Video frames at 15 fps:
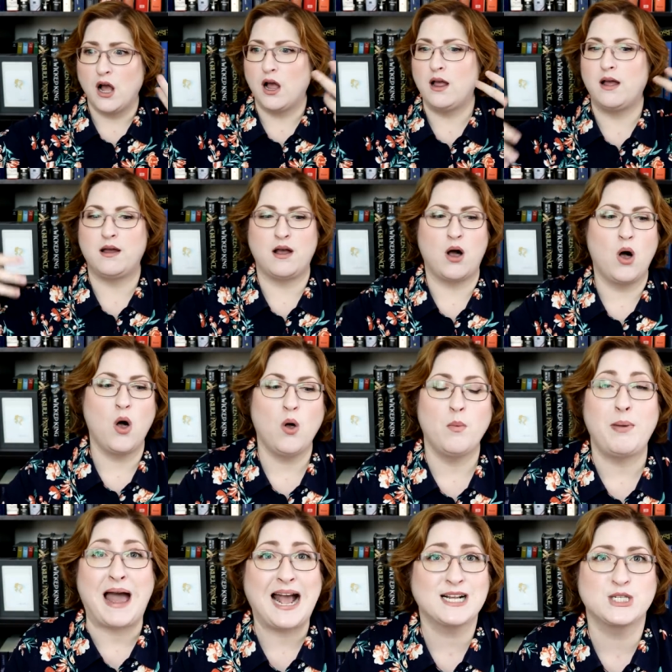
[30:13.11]
a, a whole
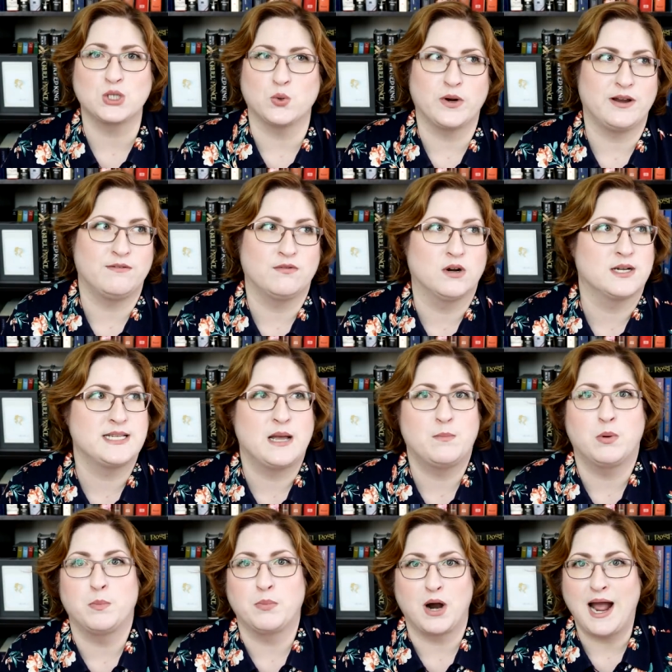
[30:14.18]
backstory, for
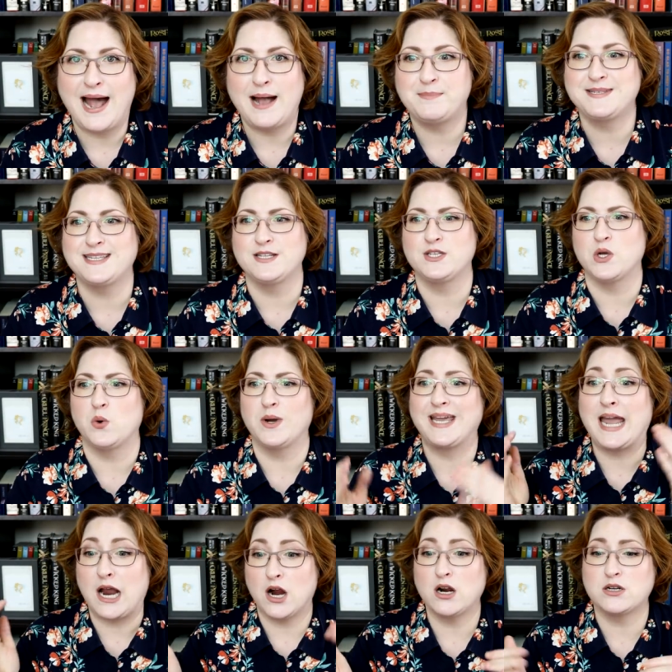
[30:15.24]
example, perhaps. And so a
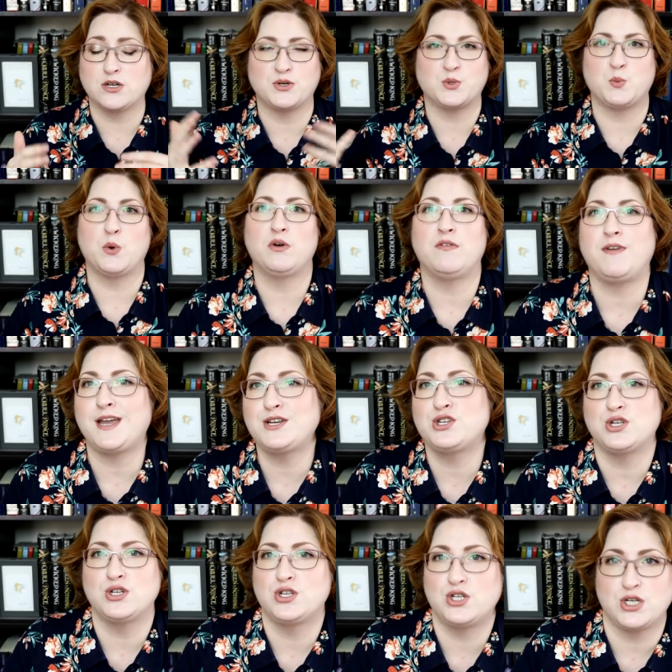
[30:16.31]
character's
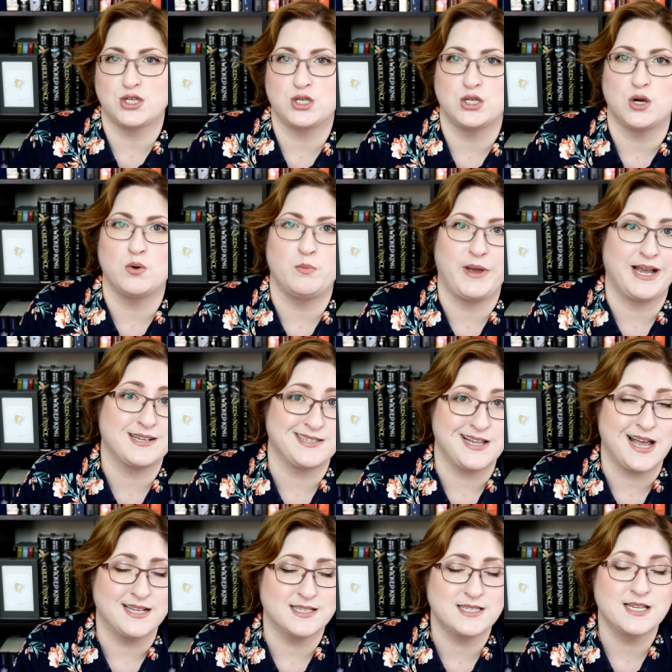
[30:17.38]
motivations just don't make
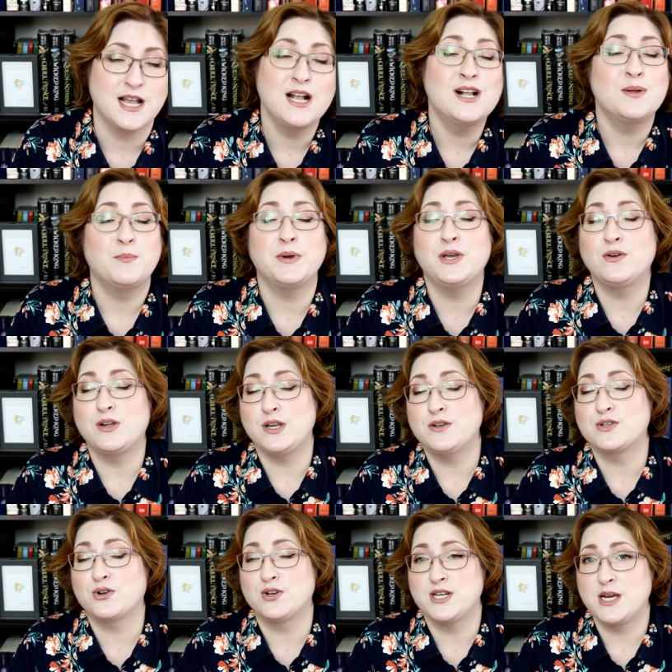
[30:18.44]
sense. But you can
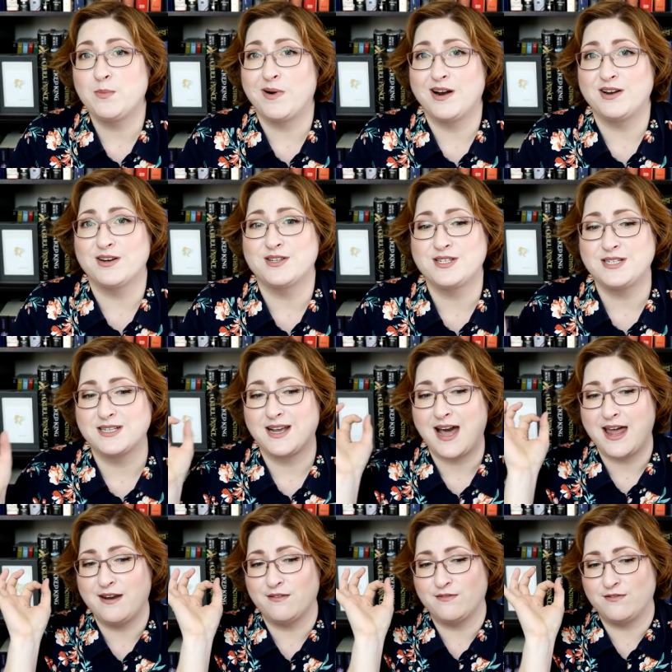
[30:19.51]
use critique partners to
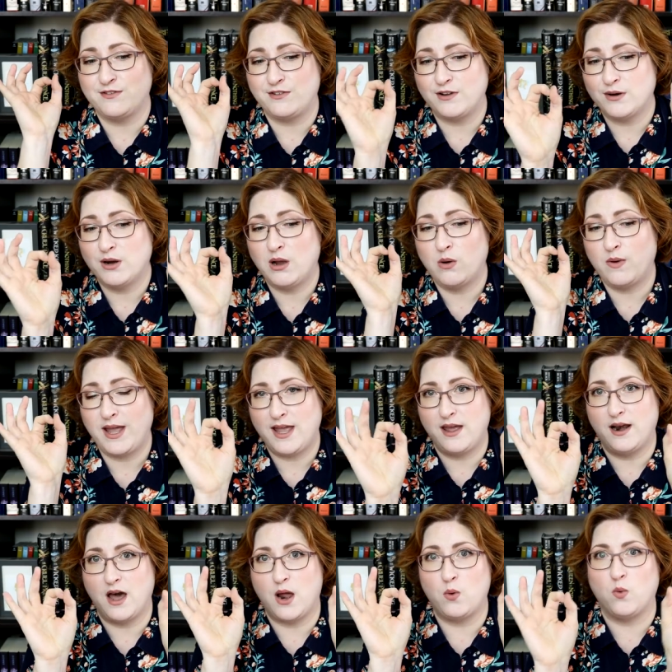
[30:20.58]
kind of zero
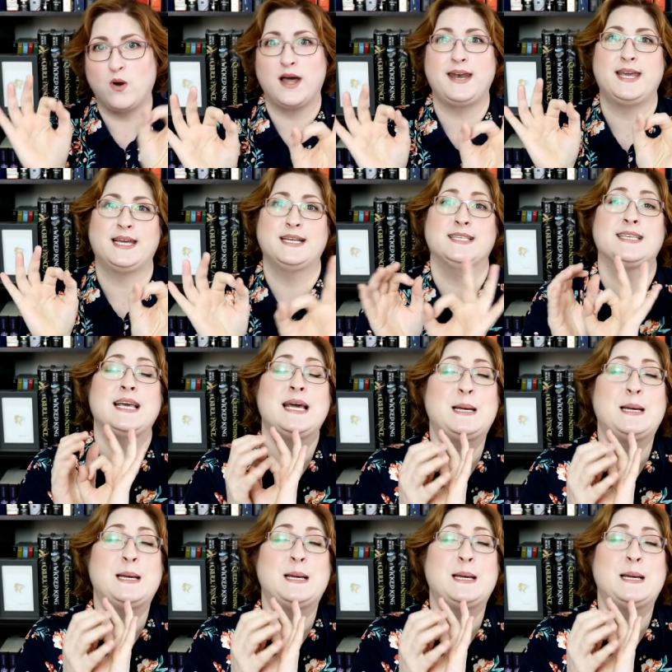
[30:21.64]
in on what is